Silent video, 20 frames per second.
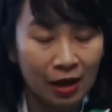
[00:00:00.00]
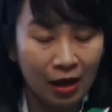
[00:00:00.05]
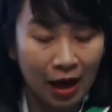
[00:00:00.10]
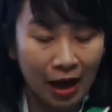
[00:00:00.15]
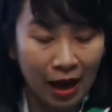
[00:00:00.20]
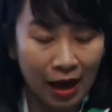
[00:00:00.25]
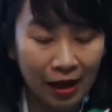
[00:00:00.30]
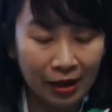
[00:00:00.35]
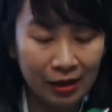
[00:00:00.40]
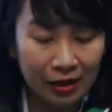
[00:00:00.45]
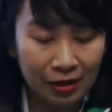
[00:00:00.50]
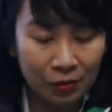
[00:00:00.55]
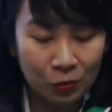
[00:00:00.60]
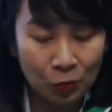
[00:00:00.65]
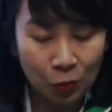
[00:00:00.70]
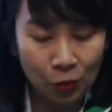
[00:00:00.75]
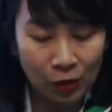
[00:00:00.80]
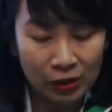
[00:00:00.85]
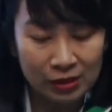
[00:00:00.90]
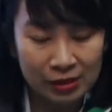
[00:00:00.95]
I
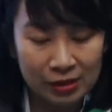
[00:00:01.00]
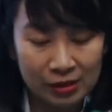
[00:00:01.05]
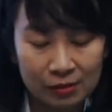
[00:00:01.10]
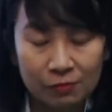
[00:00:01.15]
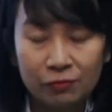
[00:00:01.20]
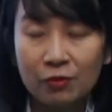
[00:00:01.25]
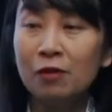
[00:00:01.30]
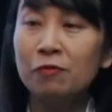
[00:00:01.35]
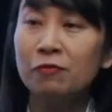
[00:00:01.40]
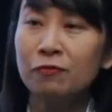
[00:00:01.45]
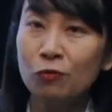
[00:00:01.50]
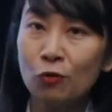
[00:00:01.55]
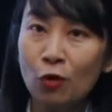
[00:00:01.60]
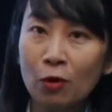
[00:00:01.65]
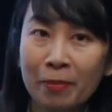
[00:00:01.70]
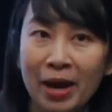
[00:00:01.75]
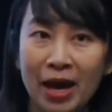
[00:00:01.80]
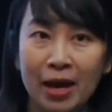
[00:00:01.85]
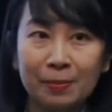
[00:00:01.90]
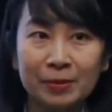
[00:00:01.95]
quote uh, four
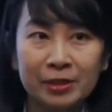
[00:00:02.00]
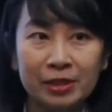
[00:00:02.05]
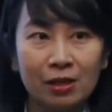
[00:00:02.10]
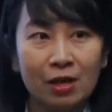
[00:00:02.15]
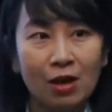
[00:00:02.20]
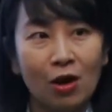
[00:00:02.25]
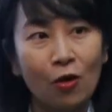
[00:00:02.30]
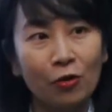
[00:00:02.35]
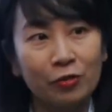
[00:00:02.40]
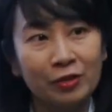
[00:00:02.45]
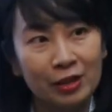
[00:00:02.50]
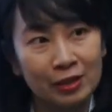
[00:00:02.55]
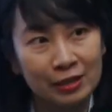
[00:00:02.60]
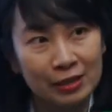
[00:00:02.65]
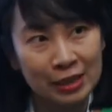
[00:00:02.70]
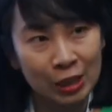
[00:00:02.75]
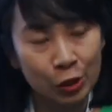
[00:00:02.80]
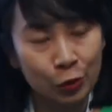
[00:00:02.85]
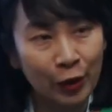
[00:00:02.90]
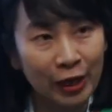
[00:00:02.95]
maps on the
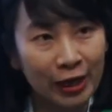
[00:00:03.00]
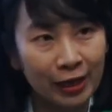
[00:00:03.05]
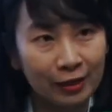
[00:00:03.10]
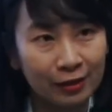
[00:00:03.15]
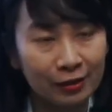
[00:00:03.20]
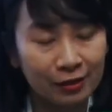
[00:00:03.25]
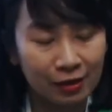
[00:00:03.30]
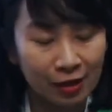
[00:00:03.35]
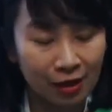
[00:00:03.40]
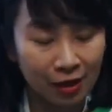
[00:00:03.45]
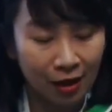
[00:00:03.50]
screen.